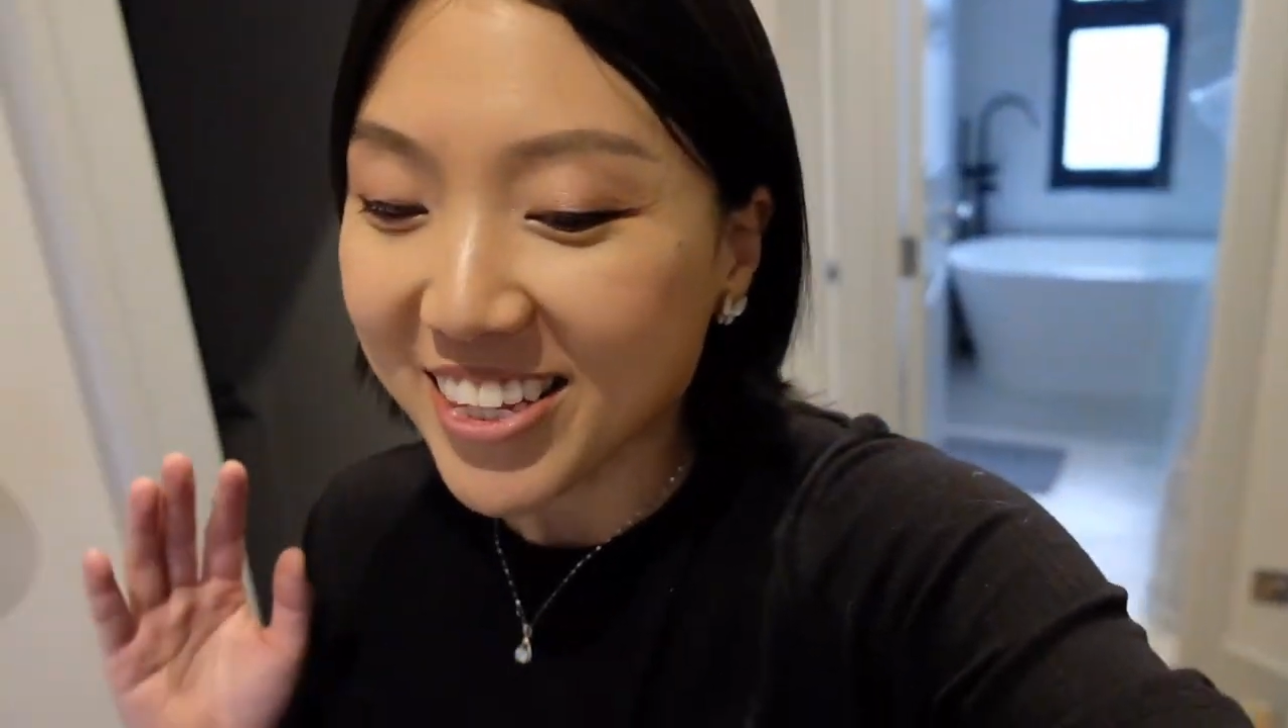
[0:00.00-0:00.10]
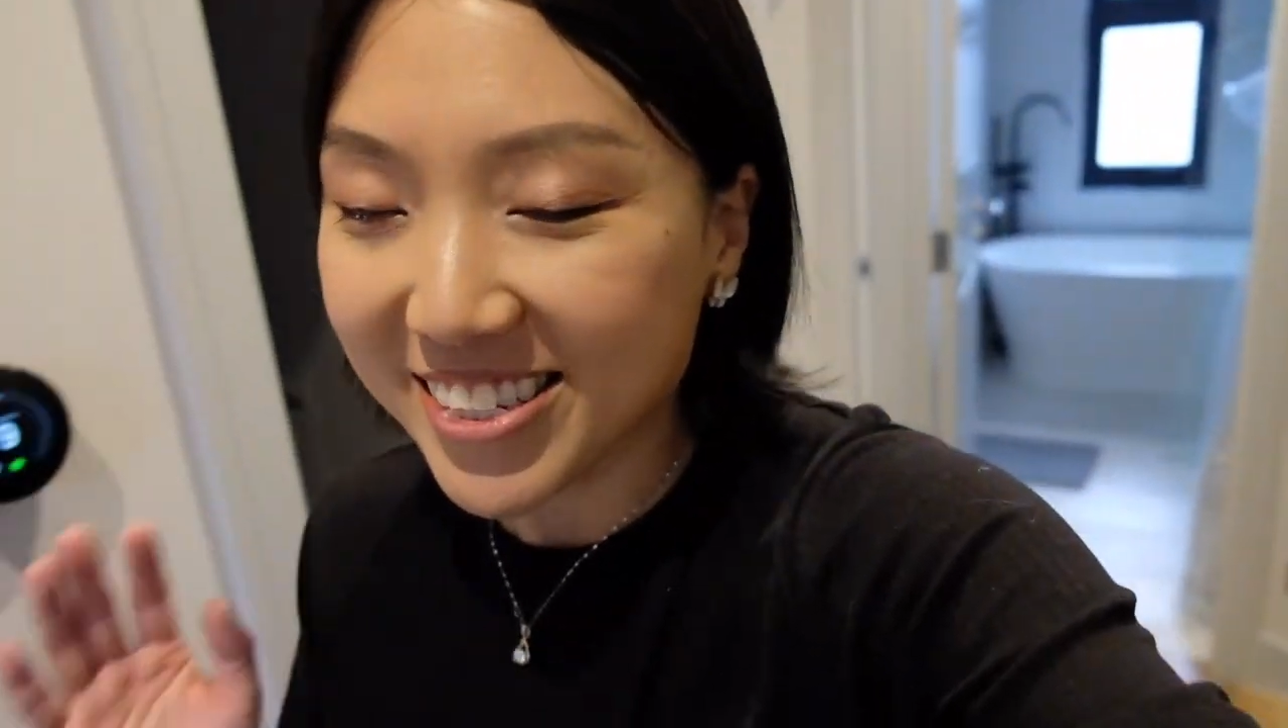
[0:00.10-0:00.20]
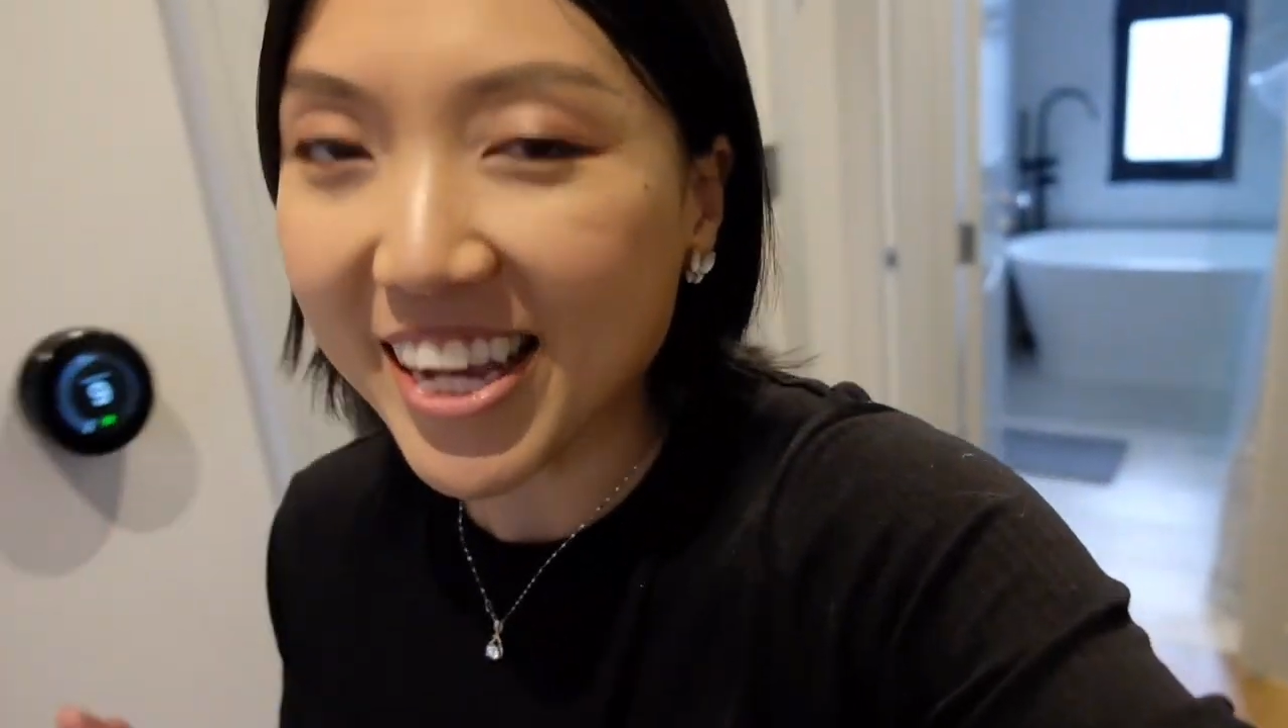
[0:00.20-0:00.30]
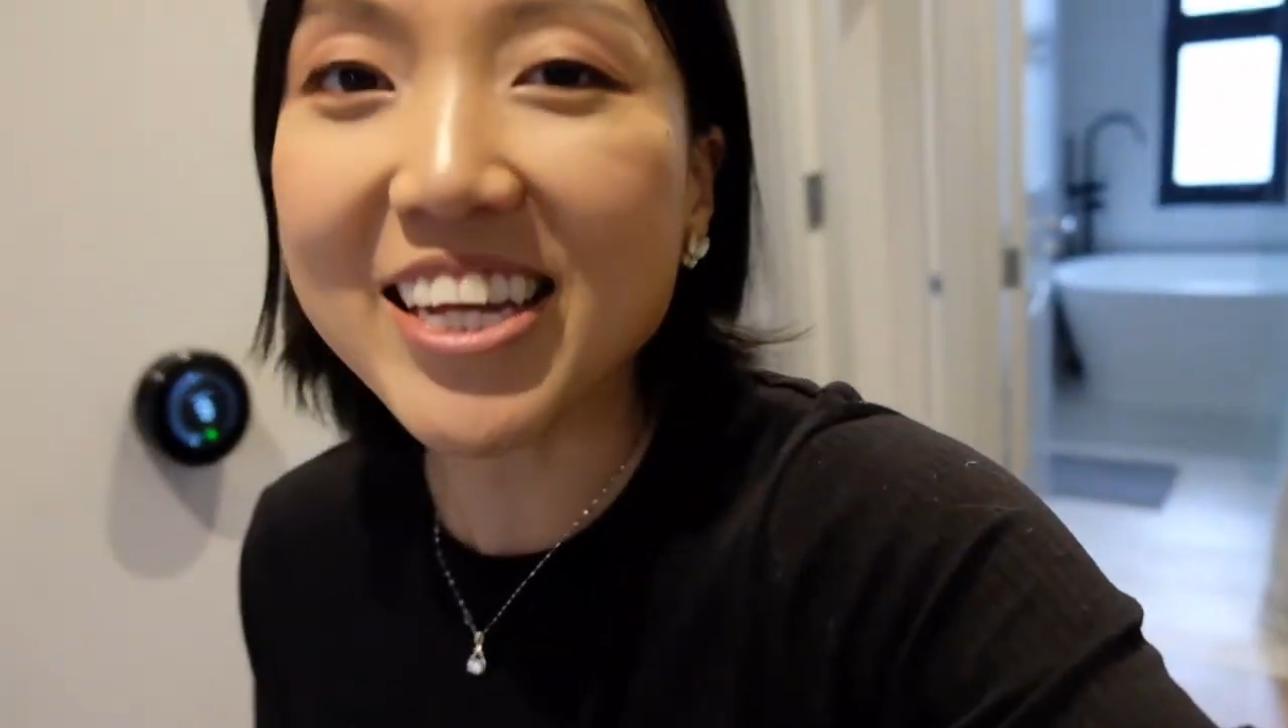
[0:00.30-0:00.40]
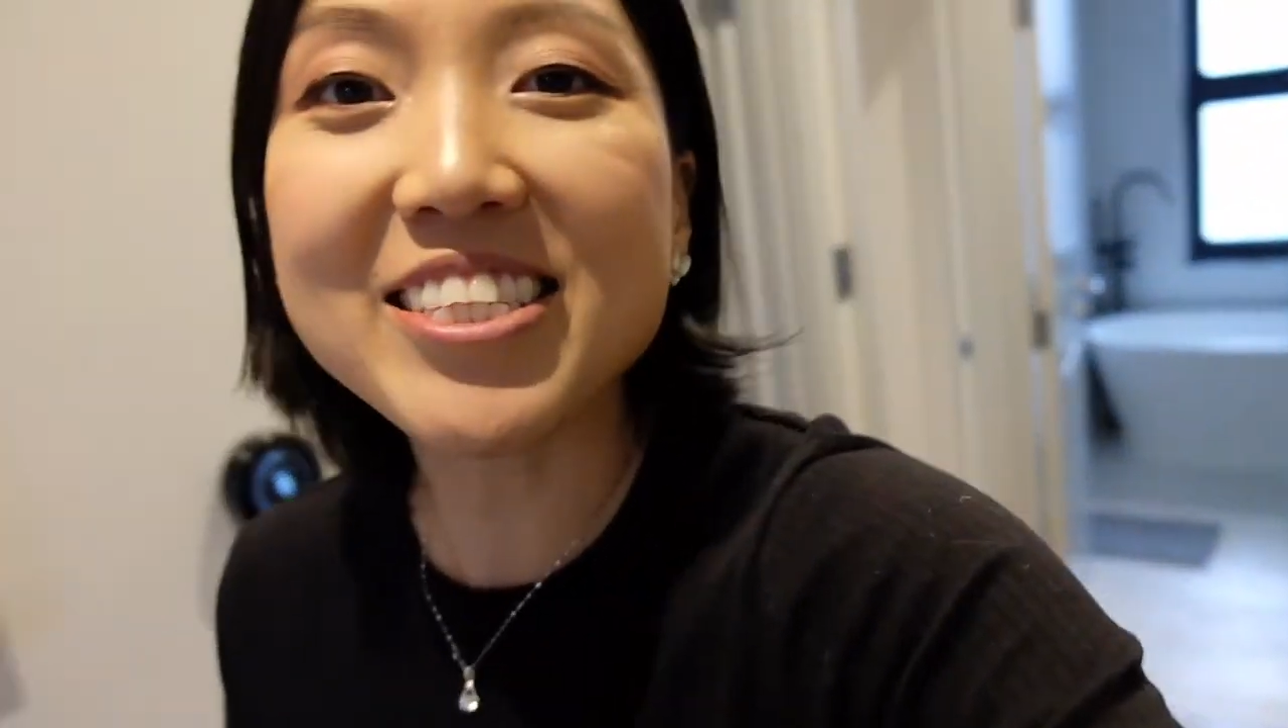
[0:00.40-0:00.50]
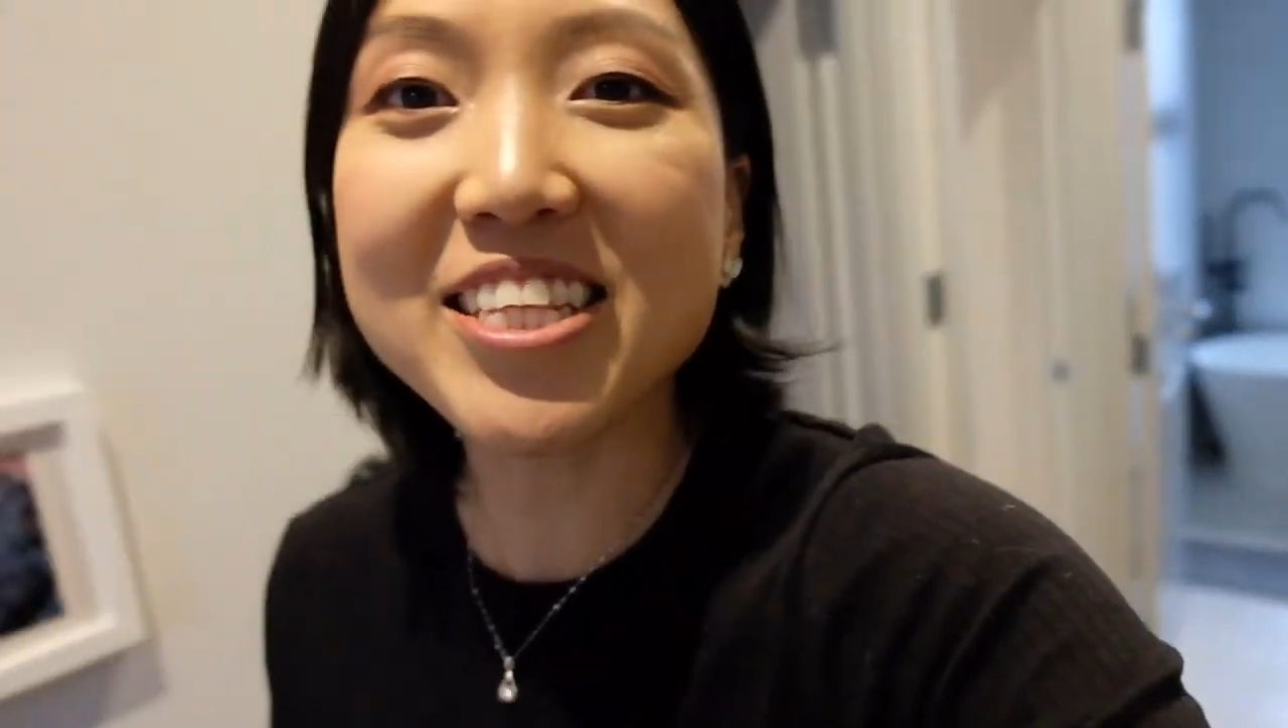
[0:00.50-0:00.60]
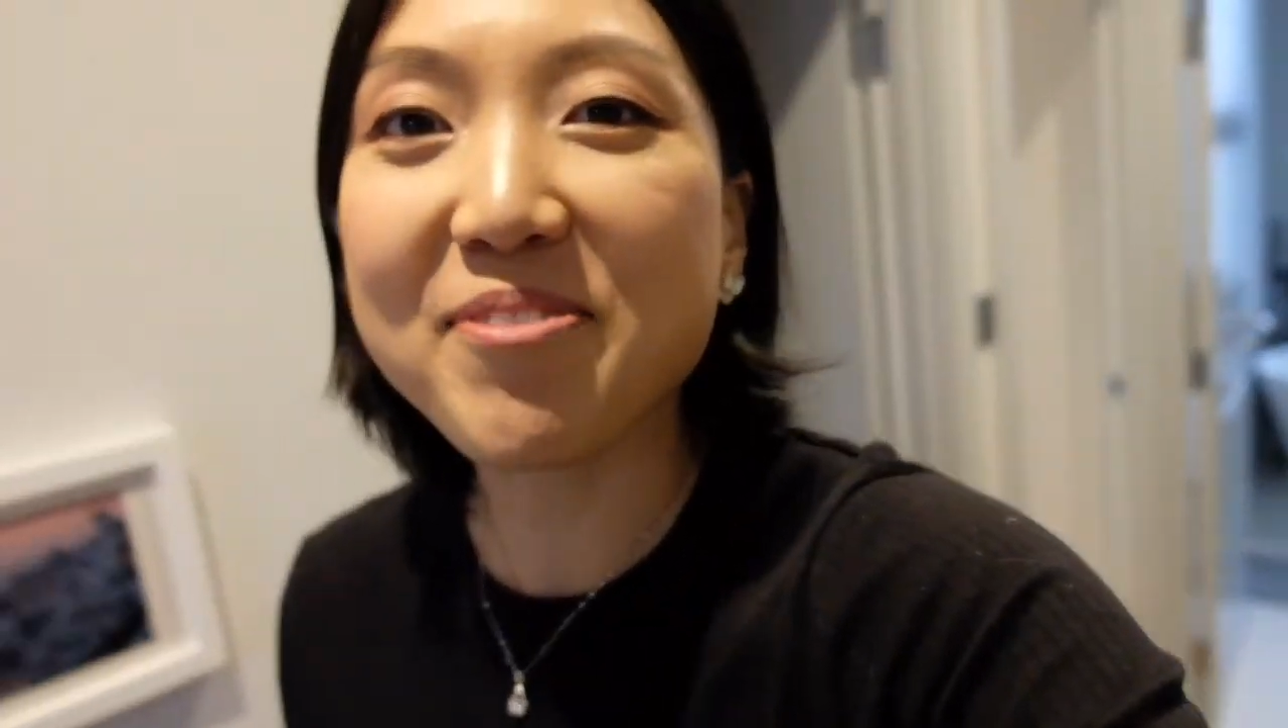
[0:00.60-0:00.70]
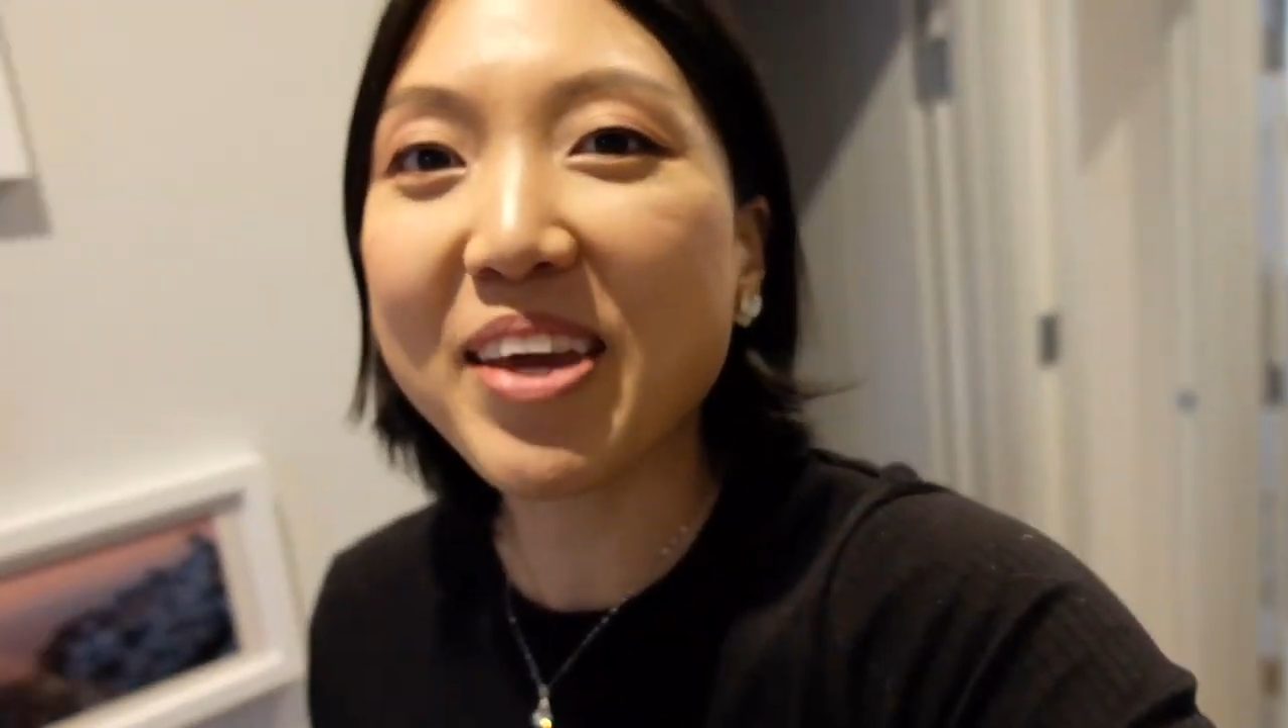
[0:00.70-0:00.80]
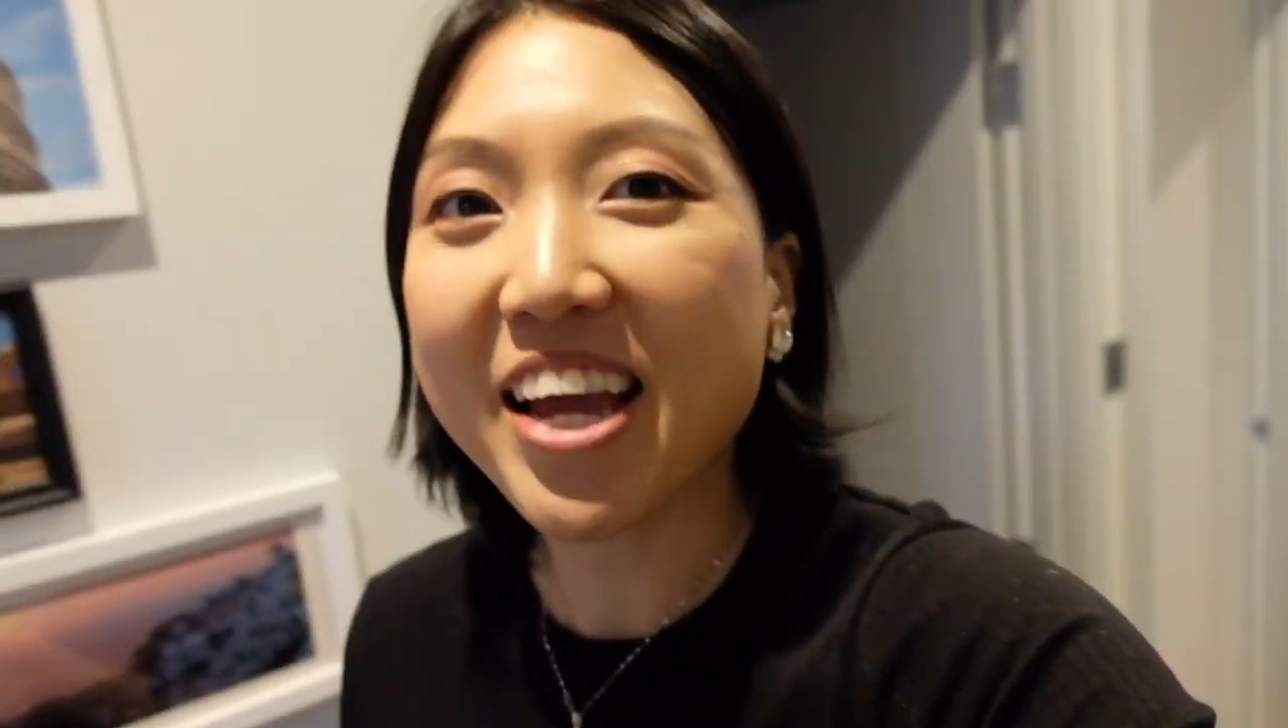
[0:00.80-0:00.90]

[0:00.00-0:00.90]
second sleeping